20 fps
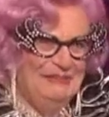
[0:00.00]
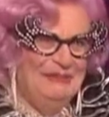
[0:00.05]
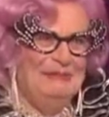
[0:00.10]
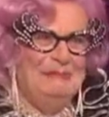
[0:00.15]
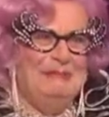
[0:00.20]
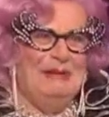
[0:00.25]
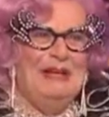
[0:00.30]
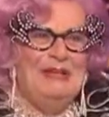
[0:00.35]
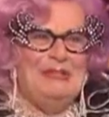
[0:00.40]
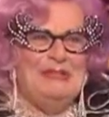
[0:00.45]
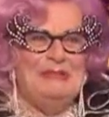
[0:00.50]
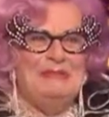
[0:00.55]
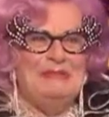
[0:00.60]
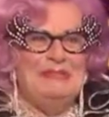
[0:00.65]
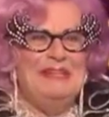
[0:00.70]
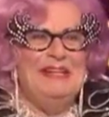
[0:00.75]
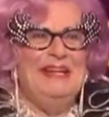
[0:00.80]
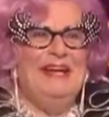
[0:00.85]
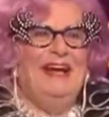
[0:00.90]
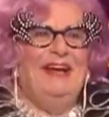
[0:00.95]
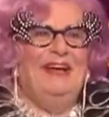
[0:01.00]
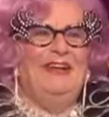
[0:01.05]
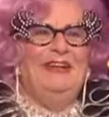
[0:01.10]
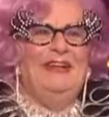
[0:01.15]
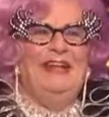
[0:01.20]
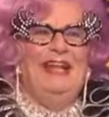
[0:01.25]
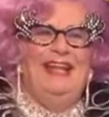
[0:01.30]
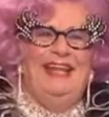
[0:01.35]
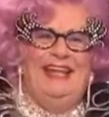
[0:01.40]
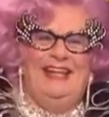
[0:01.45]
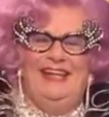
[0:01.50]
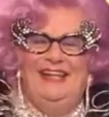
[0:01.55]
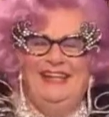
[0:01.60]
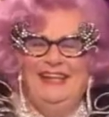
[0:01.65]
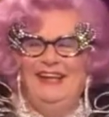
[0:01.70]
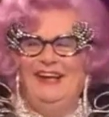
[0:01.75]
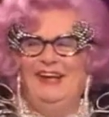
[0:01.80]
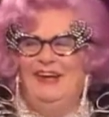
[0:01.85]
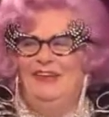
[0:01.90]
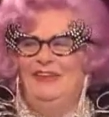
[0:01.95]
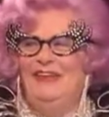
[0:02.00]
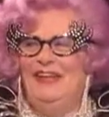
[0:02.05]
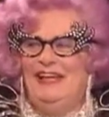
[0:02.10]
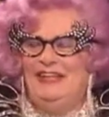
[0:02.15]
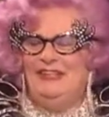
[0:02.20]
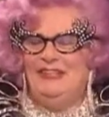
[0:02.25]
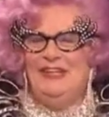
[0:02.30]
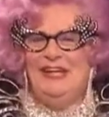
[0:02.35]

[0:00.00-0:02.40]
Well, Bossoms, on that